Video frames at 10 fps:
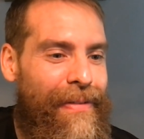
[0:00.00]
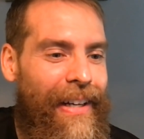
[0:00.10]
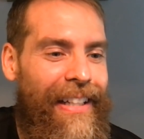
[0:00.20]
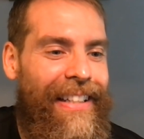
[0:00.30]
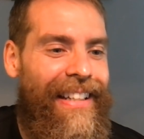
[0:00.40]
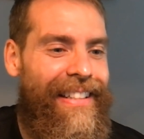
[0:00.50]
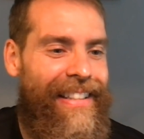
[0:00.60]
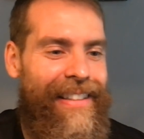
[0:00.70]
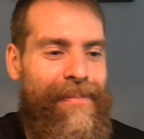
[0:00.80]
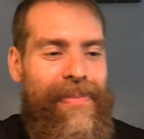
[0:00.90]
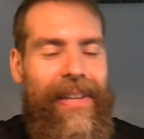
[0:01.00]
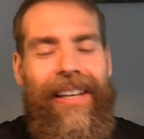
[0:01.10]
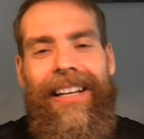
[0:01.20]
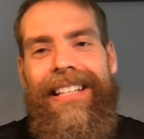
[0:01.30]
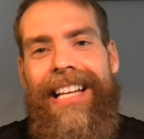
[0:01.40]
fun to
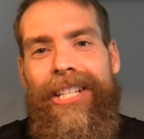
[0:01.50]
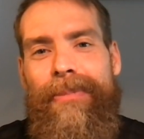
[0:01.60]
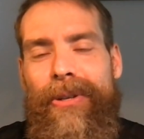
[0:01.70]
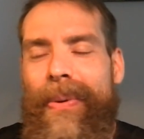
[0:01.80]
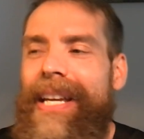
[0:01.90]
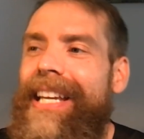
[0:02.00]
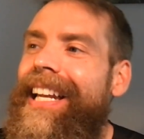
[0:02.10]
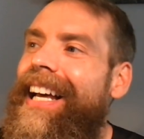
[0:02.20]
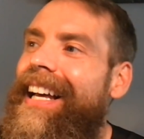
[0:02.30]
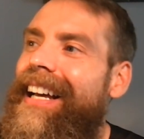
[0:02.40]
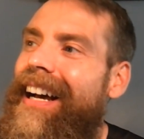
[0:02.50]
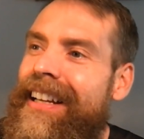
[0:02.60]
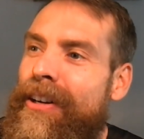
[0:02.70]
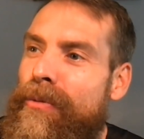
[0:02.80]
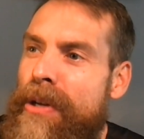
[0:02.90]
test between
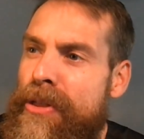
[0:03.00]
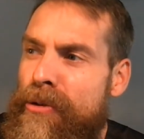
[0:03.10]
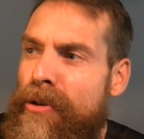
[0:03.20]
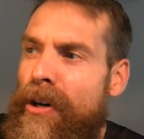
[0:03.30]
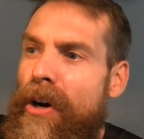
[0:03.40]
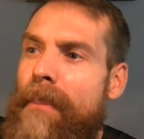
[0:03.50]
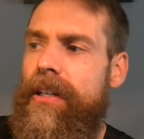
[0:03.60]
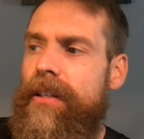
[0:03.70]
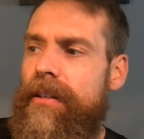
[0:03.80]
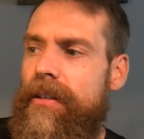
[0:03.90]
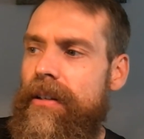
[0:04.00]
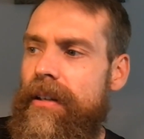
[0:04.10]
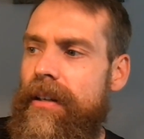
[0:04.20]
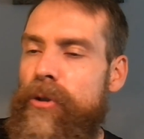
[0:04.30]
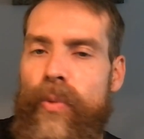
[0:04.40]
an erythritol
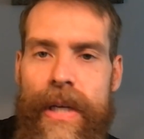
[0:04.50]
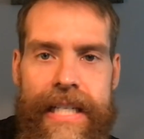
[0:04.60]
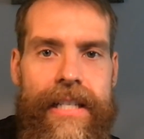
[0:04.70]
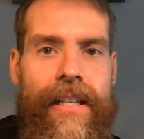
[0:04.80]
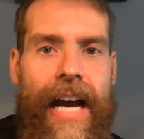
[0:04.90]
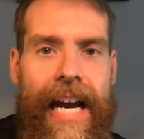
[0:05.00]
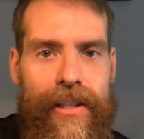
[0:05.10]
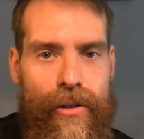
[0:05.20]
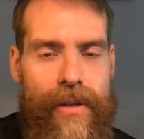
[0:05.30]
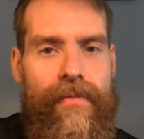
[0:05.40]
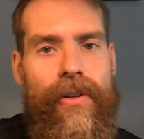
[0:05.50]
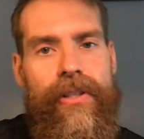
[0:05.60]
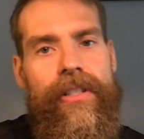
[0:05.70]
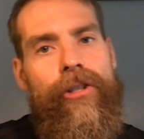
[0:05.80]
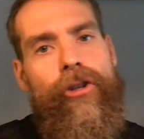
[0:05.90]
sweetened ice cream
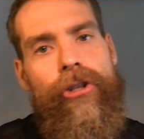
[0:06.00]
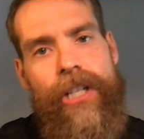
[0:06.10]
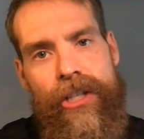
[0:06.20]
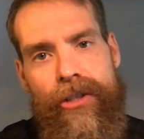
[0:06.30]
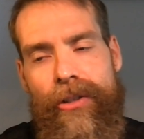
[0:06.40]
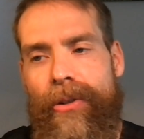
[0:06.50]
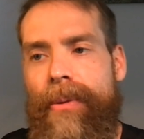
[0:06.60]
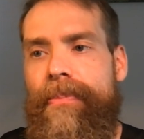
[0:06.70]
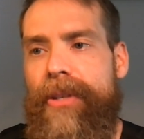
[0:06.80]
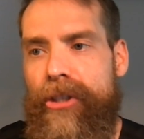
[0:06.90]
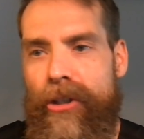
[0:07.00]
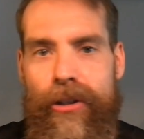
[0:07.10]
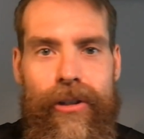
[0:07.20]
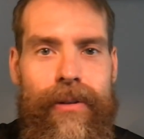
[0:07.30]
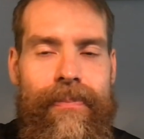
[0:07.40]
versus a traditional
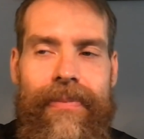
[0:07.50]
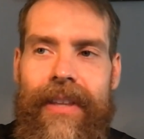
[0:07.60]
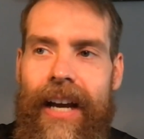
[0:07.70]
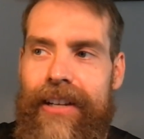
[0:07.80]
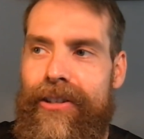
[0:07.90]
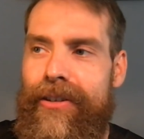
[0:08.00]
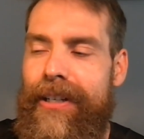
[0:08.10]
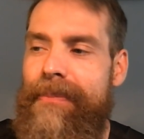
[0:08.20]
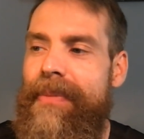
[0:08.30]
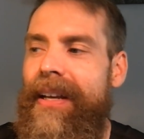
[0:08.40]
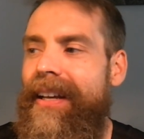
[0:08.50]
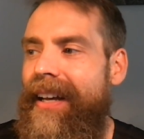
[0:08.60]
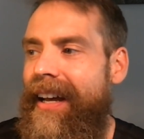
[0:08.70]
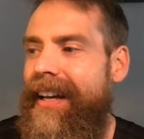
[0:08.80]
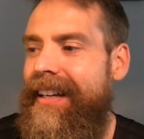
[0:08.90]
sugar ice cream.
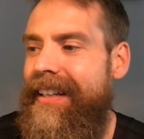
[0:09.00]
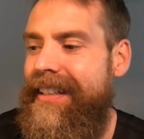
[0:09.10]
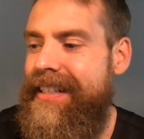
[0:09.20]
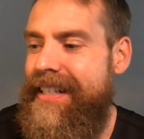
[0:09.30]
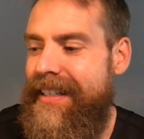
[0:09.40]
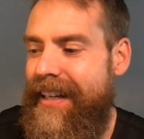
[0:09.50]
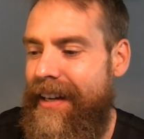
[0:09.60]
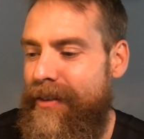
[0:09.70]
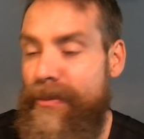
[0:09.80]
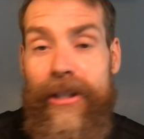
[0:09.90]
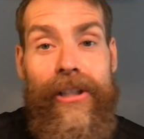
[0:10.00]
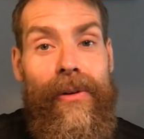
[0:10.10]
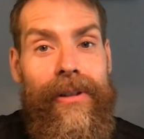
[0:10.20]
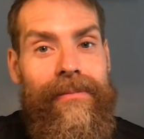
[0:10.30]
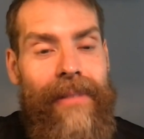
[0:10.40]
And it was much
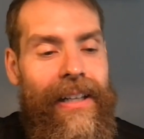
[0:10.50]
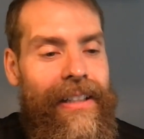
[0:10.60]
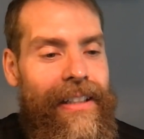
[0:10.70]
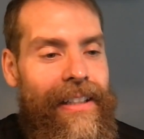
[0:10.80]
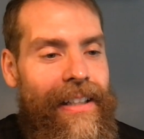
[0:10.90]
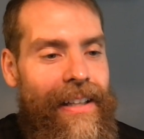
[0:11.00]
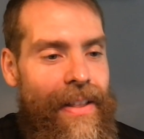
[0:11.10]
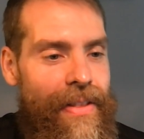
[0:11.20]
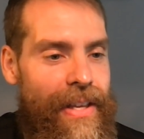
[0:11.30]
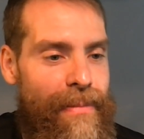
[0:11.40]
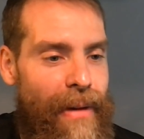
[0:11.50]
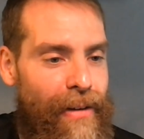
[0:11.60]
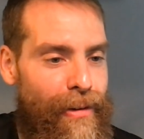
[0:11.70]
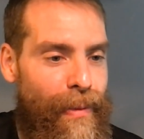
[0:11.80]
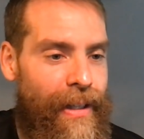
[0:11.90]
lower on the monk
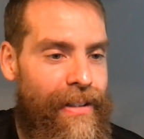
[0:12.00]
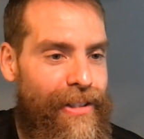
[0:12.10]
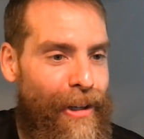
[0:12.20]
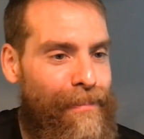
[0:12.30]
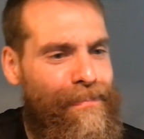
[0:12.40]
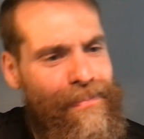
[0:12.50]
fruit one. So